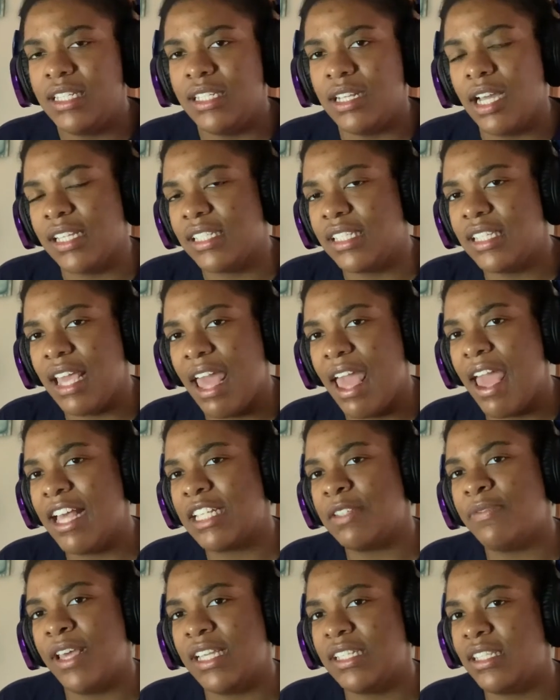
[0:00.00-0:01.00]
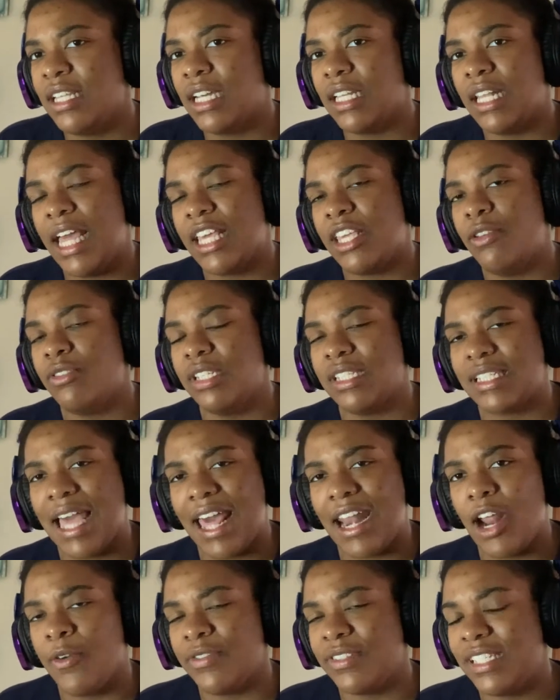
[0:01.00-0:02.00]
dusty ass face looking like you just
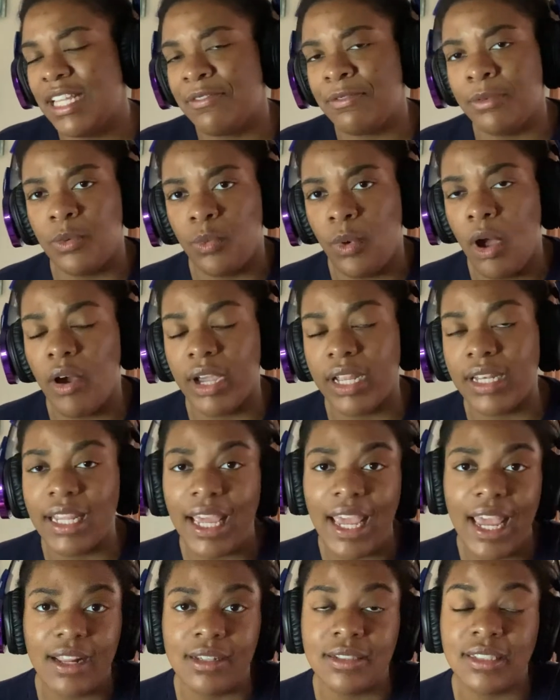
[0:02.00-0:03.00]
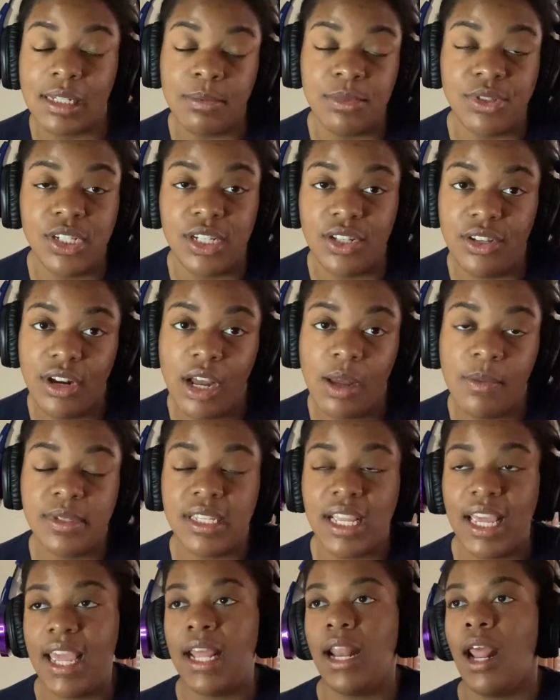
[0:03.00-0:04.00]
got off set from Walking Dead or some shit. You know what I'm
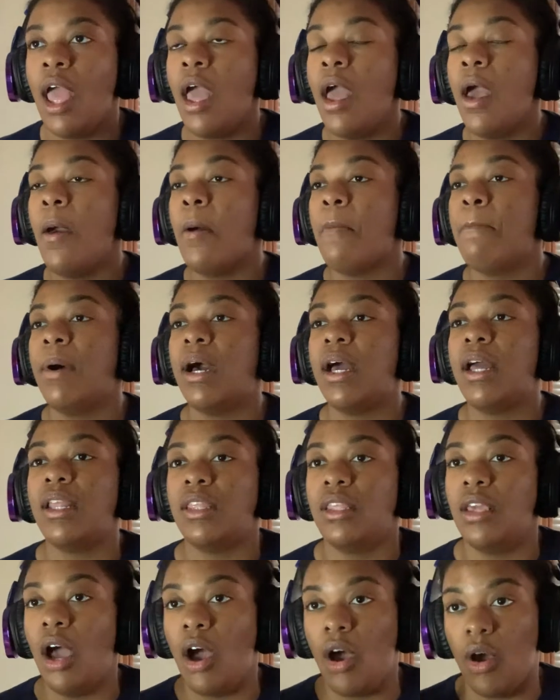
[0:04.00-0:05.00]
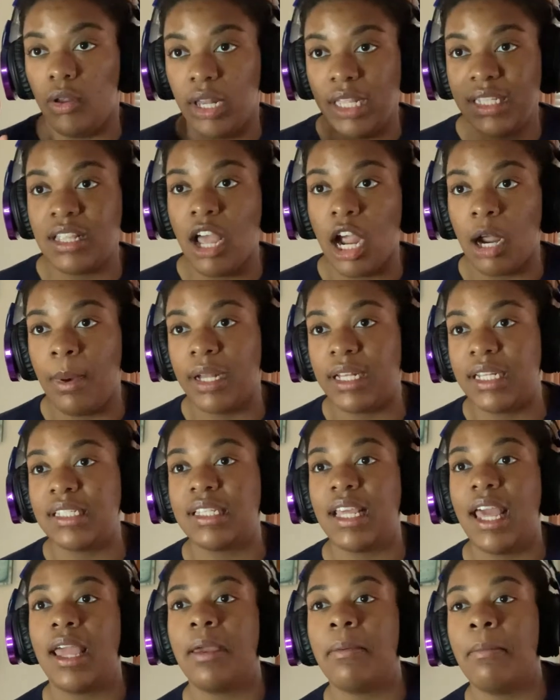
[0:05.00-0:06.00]
saying? But y'all, let's talk about
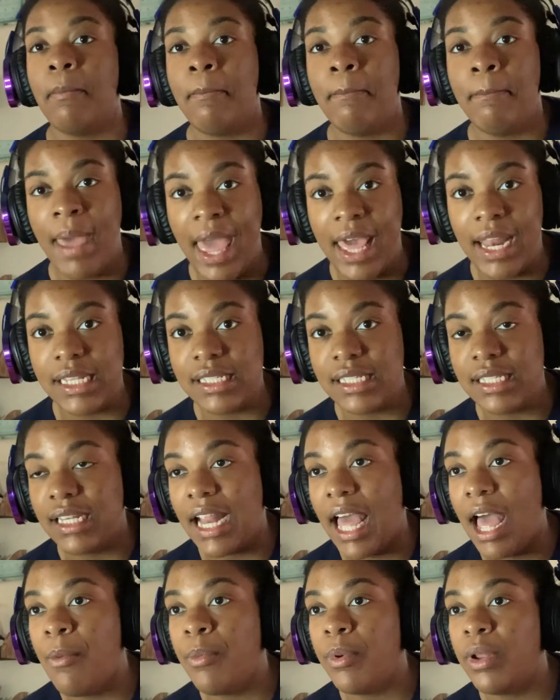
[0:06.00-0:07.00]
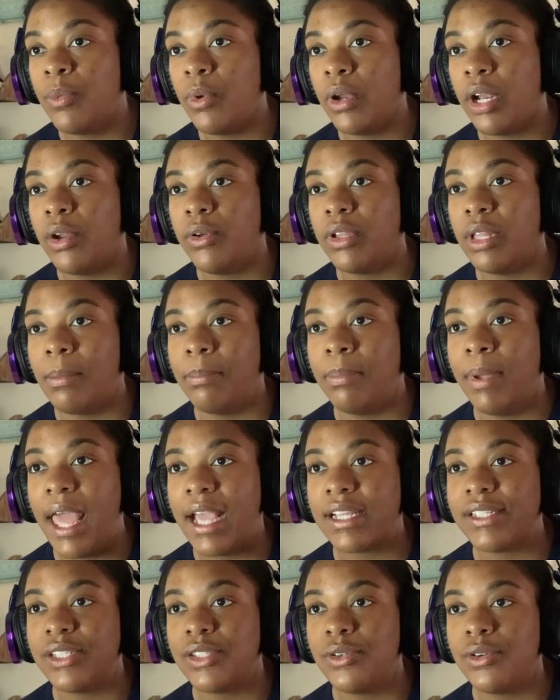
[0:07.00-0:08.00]
this game, MADISON. I really want to know the
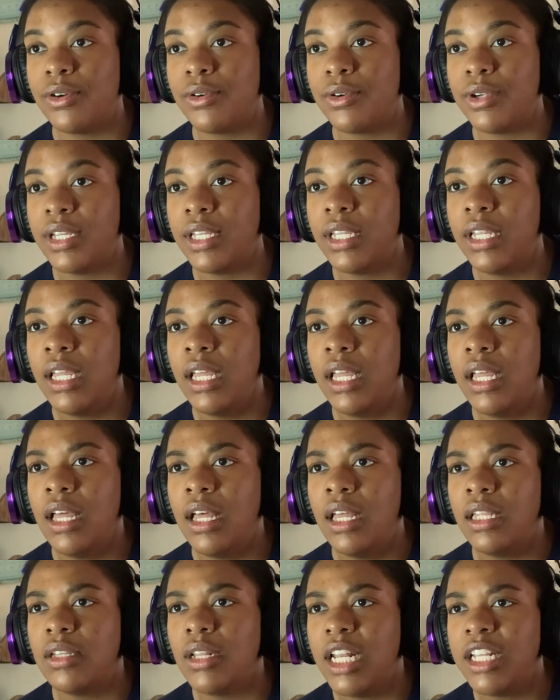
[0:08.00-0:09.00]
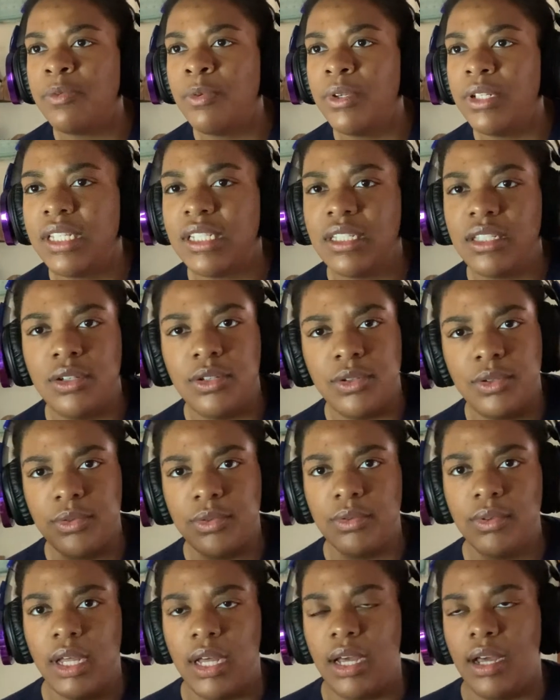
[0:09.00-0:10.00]
backstory. So let's this little
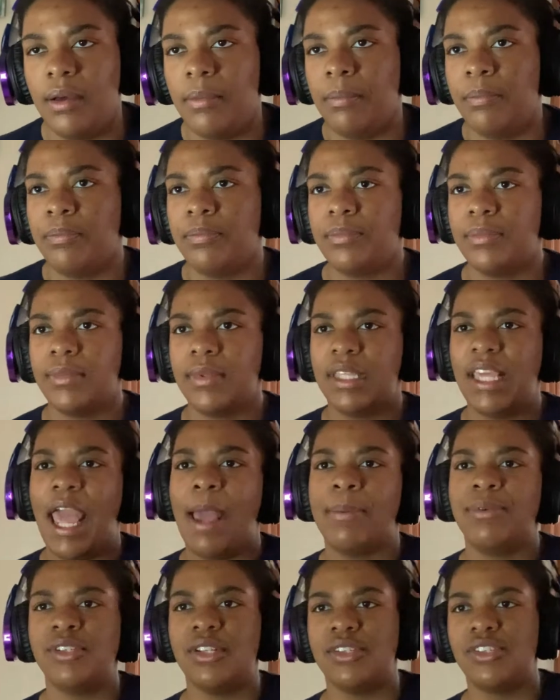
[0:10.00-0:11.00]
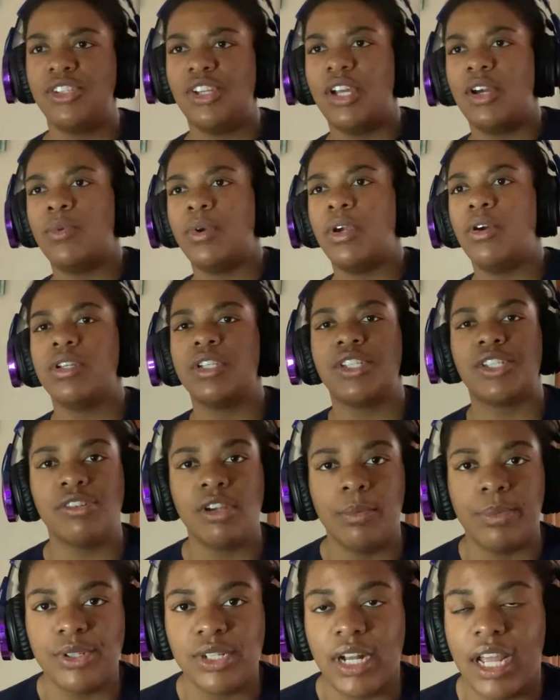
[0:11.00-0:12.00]
caption, shall we? Or
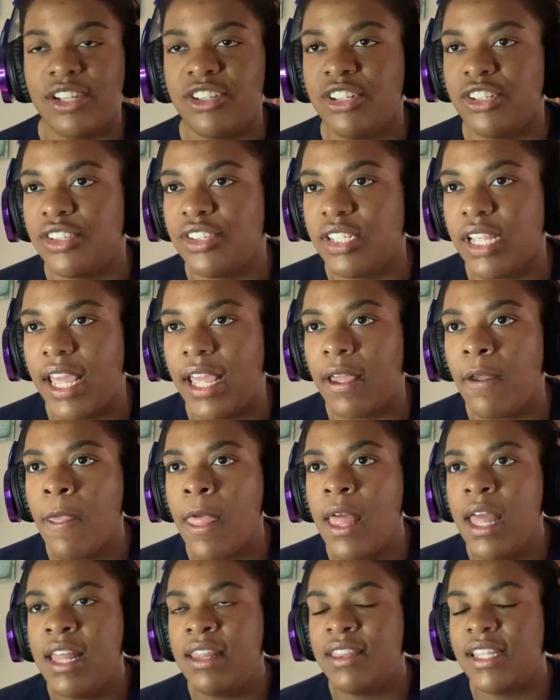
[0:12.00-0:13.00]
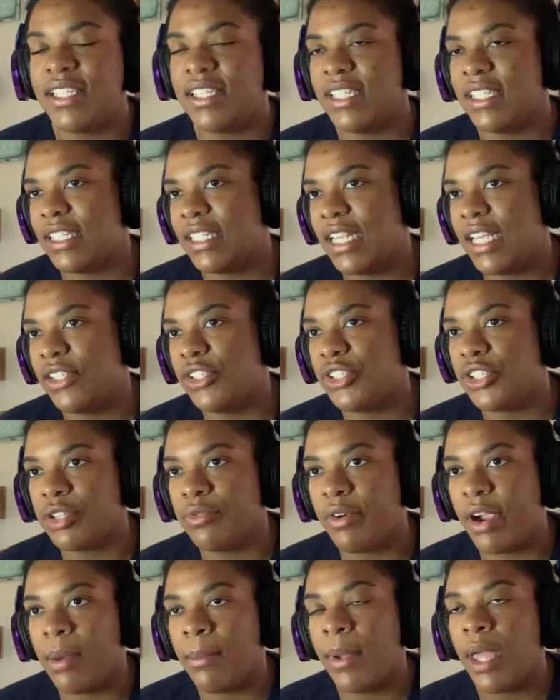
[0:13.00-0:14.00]
description, I should say. This is an
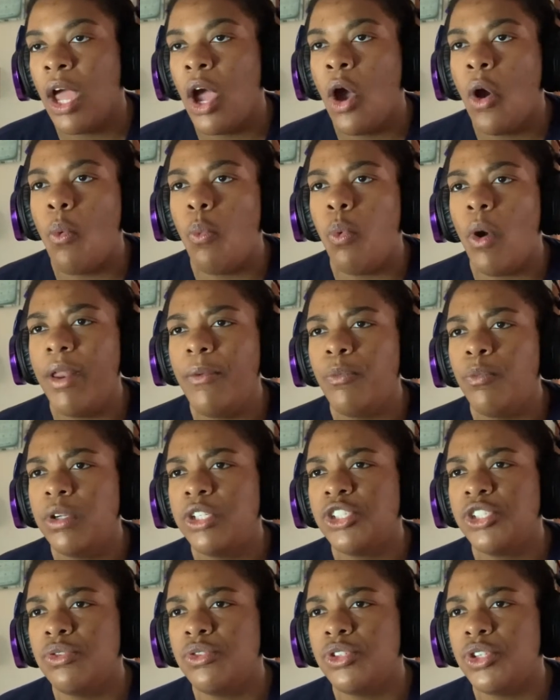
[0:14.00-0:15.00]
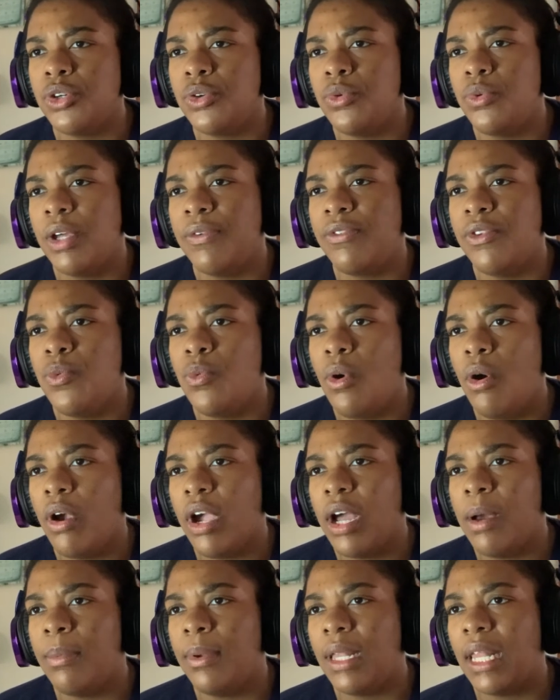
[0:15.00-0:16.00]
Instagram. What would you do if you
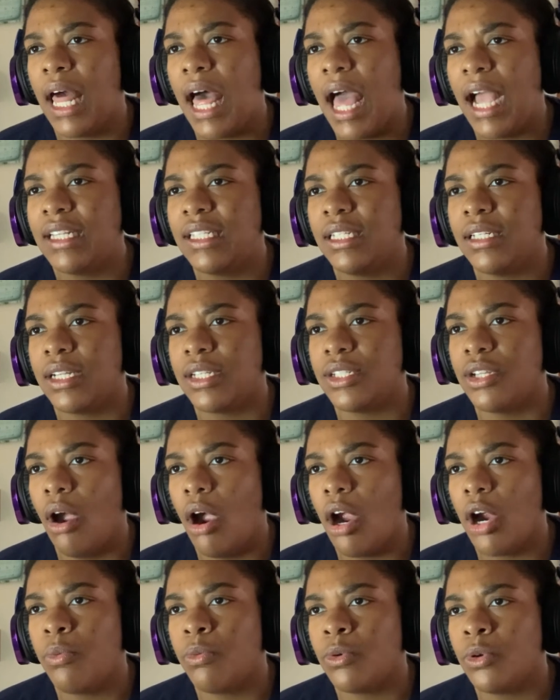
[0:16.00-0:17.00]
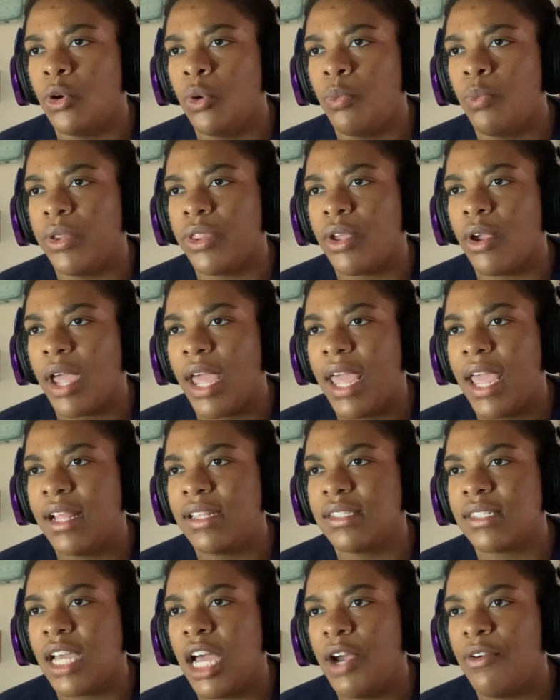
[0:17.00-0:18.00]
woke up locked in a dark room with your
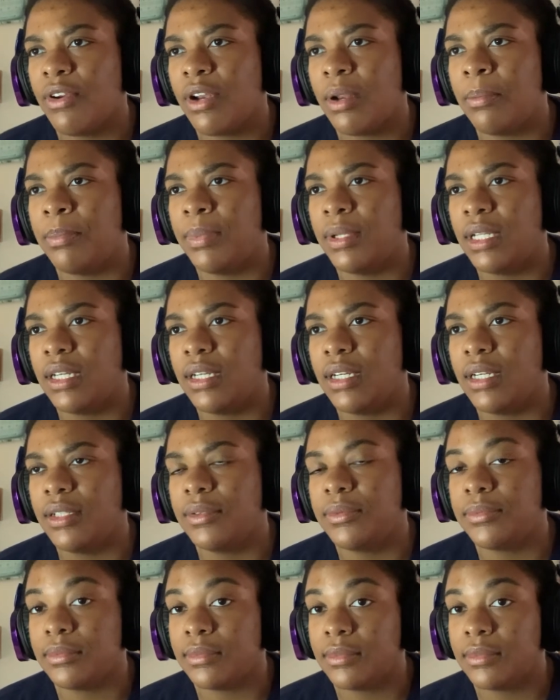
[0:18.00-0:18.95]
hands covered in blood?